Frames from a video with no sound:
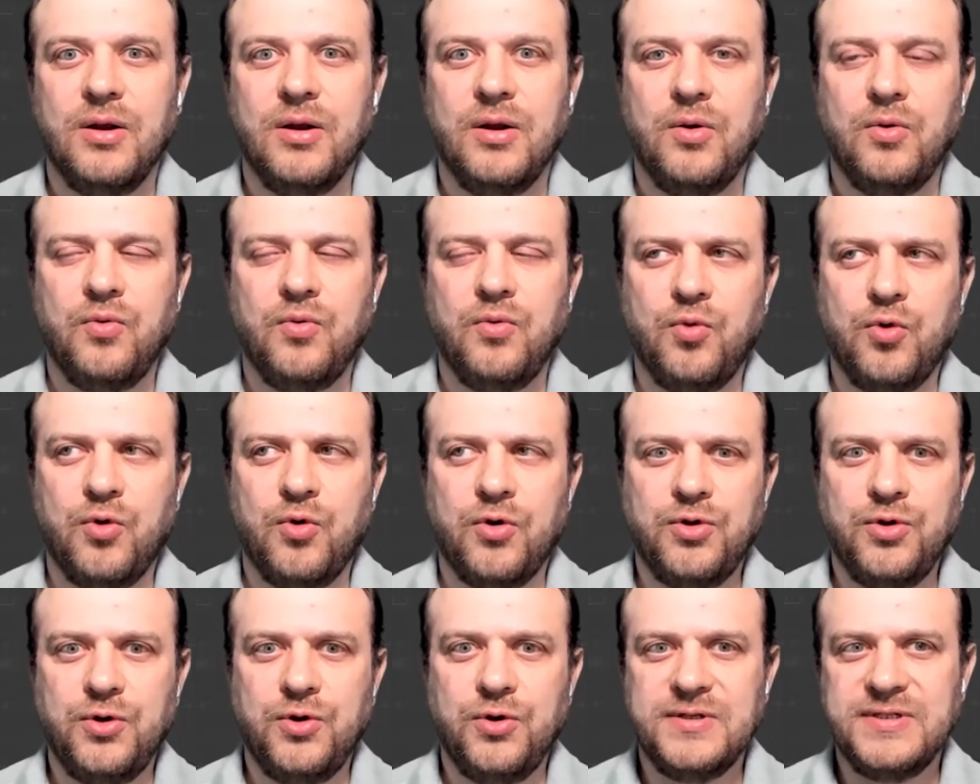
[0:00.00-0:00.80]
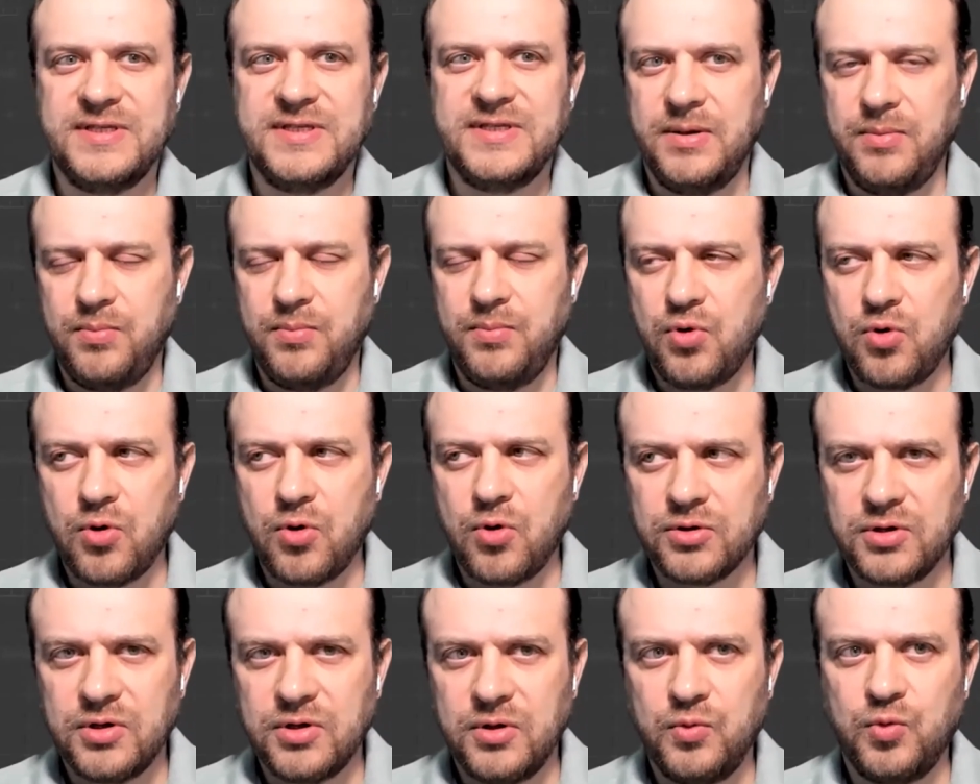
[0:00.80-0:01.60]
What do you see
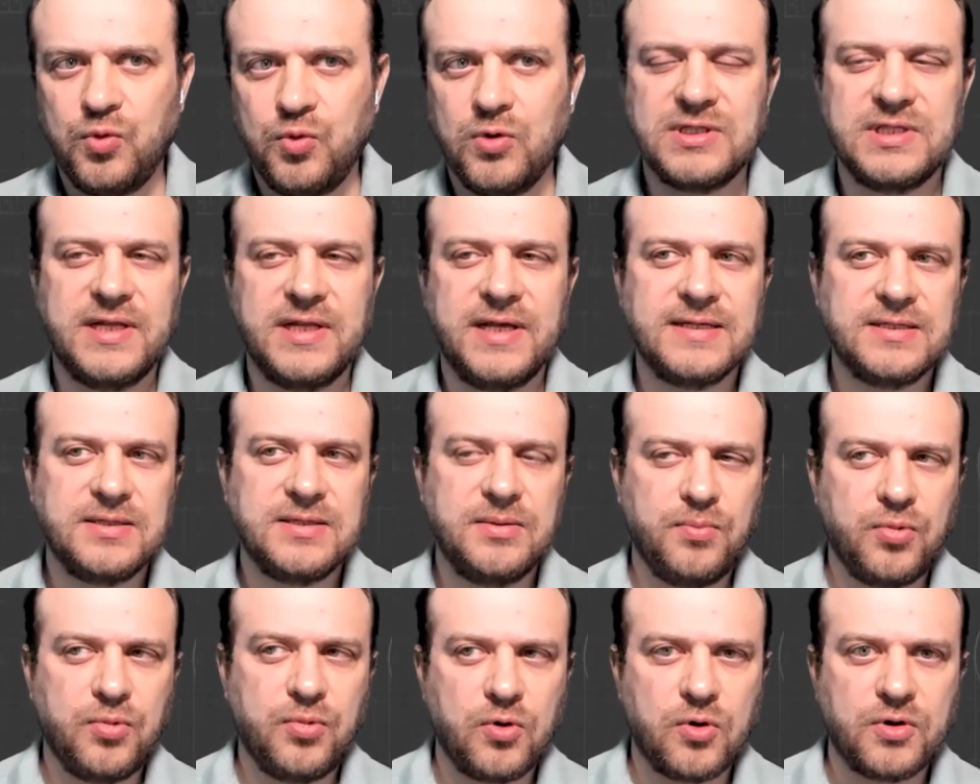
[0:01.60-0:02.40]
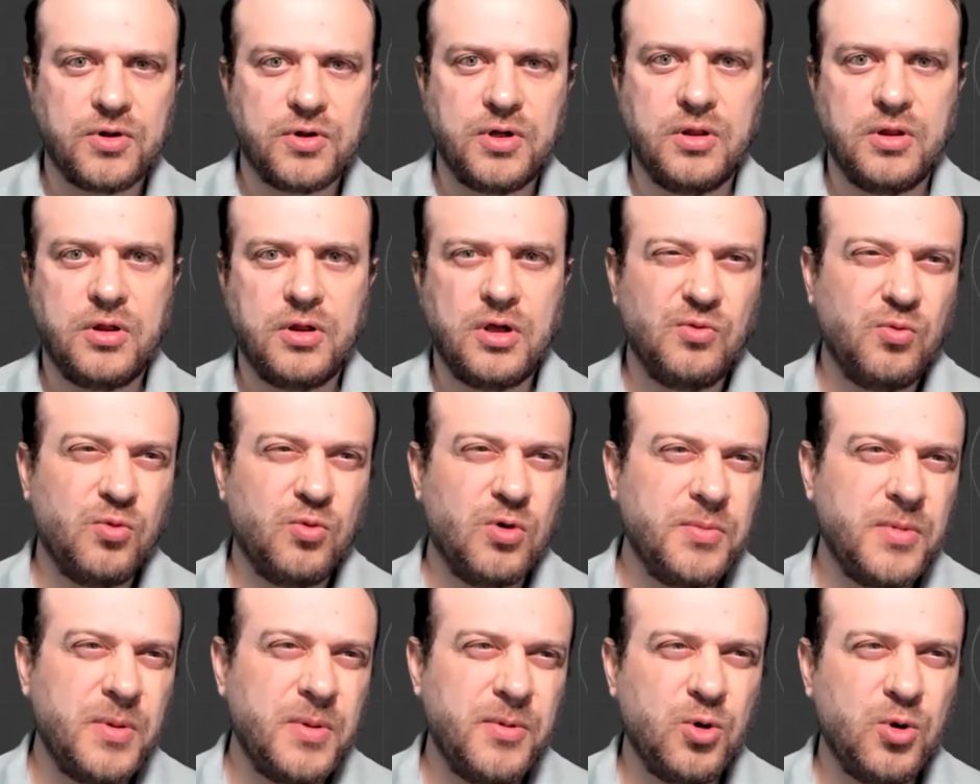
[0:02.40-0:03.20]
important? What's less important? And what
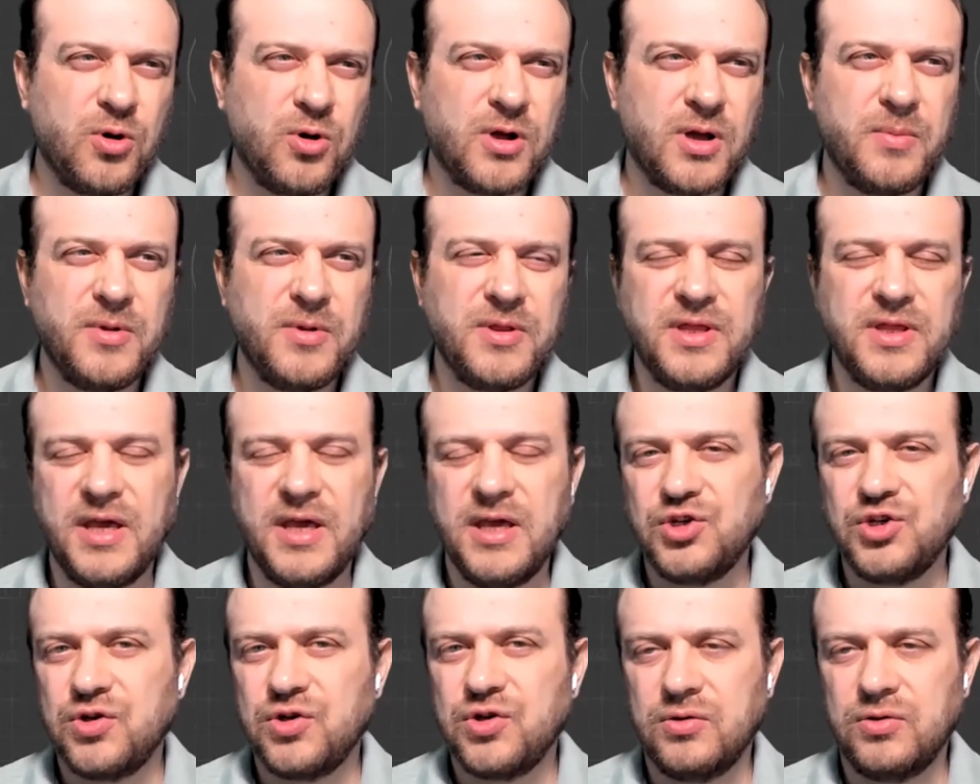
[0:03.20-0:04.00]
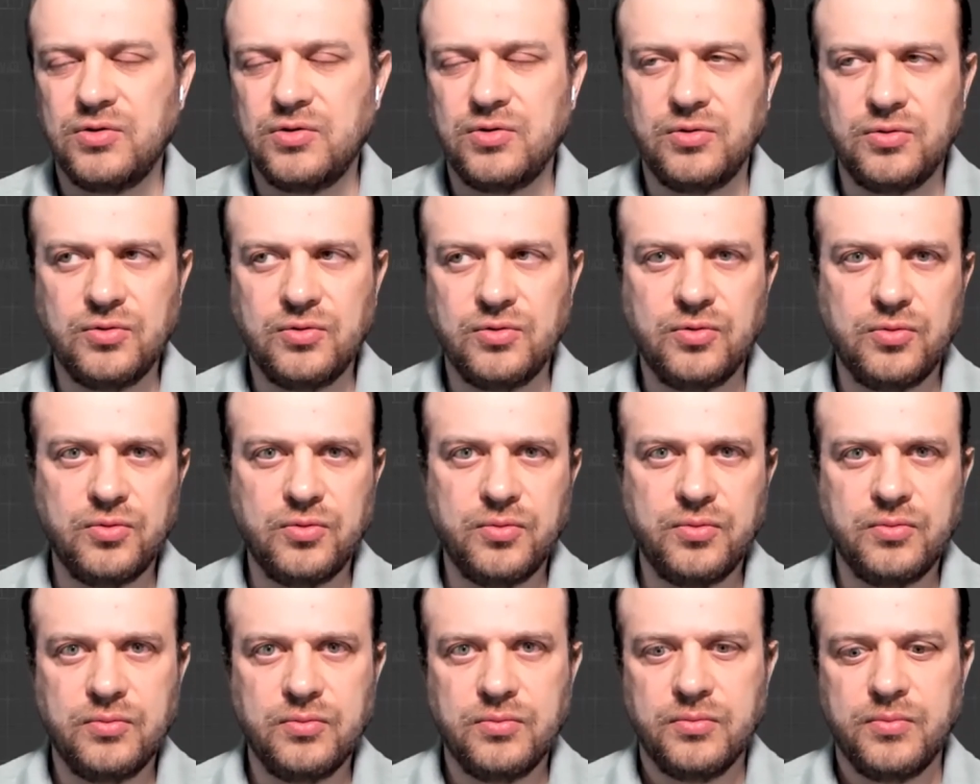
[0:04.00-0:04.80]
may be your recommendation
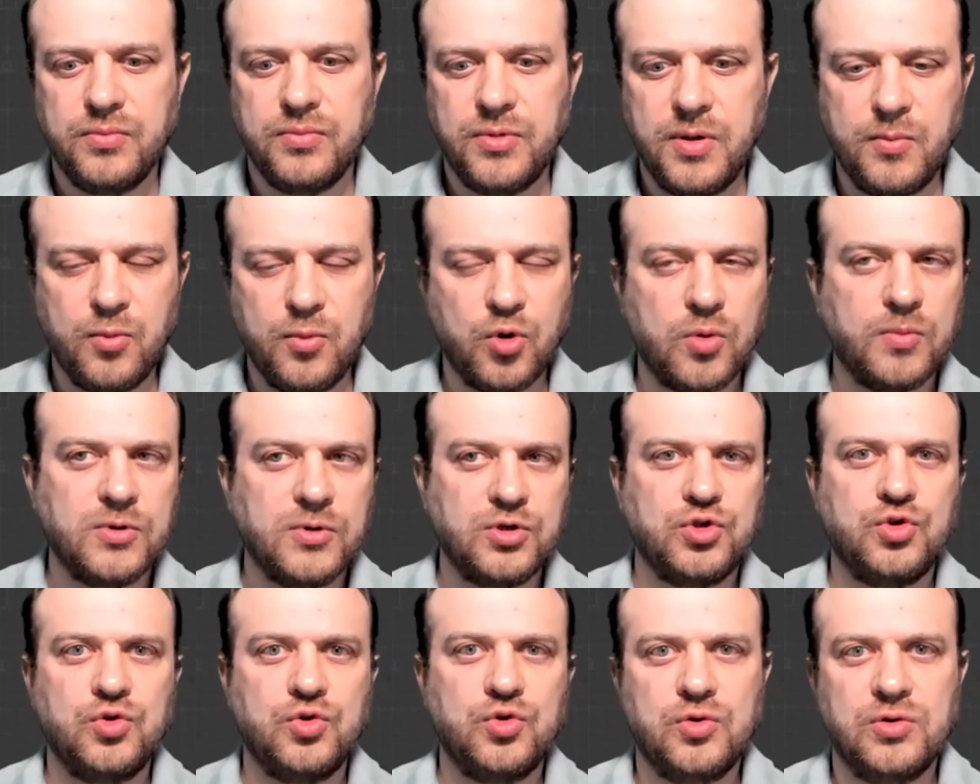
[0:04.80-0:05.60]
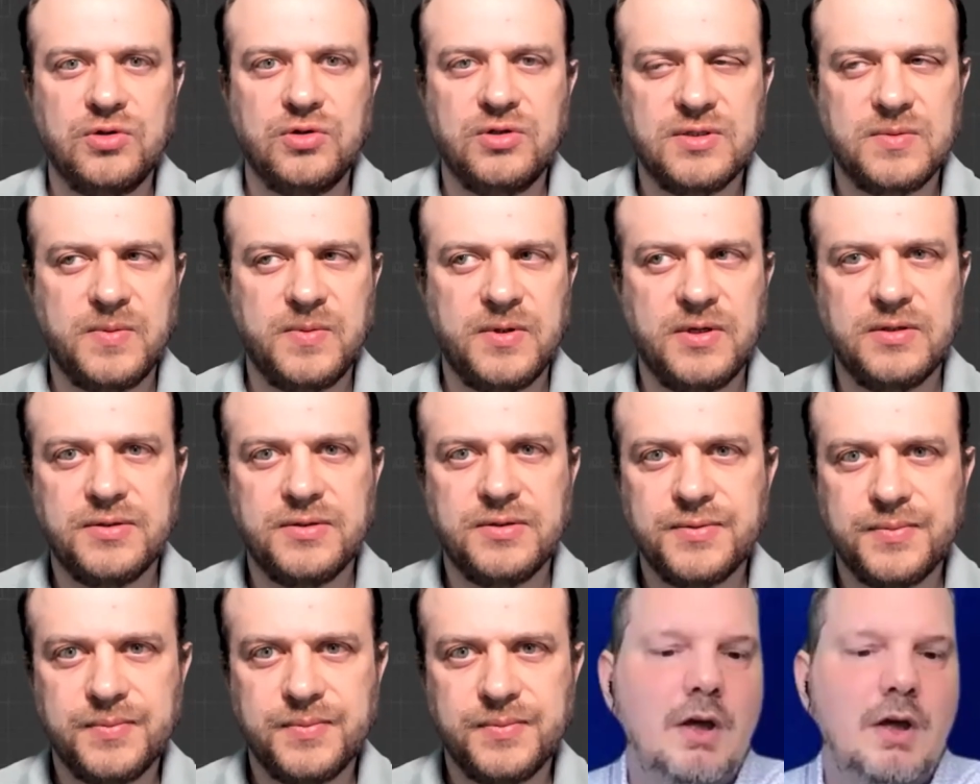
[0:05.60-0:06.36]
to be more mature in the space?